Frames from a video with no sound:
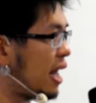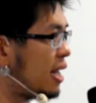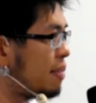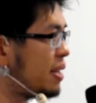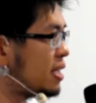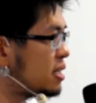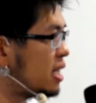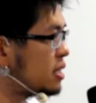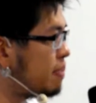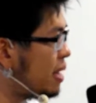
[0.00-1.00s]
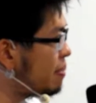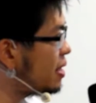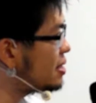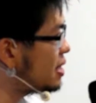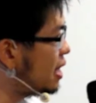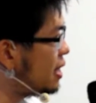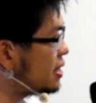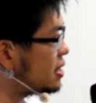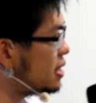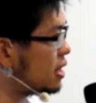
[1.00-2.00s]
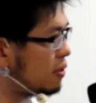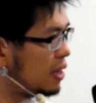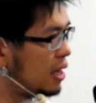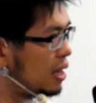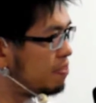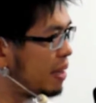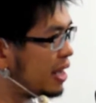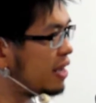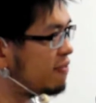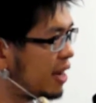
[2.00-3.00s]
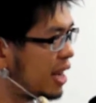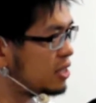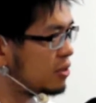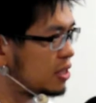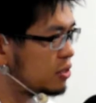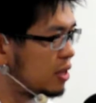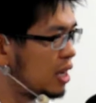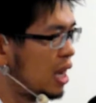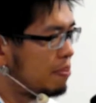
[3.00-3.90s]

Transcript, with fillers: At, I mean, it's, it's payments and it's, you know, uh, banking, financial industry,